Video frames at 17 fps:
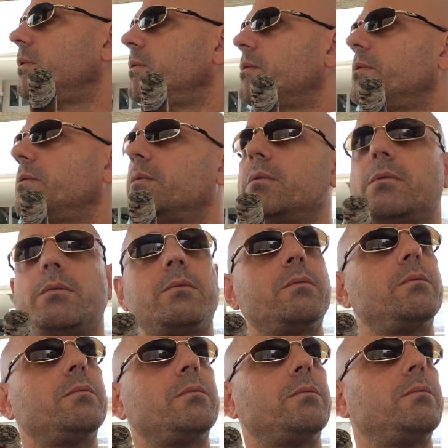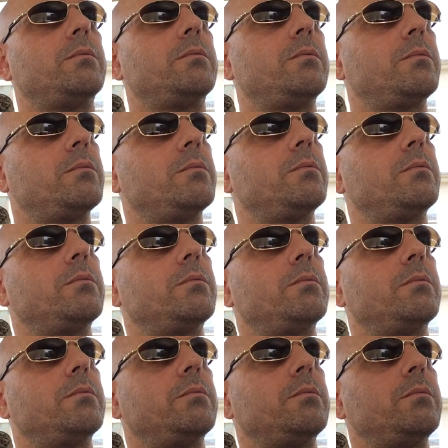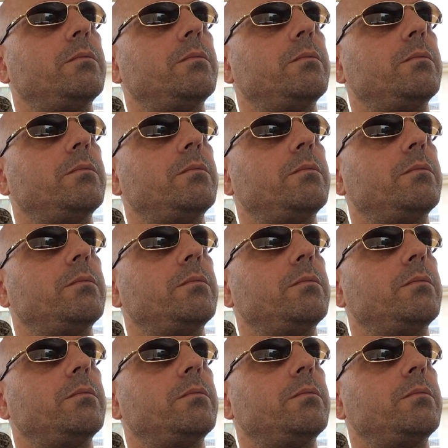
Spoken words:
(no one is talking)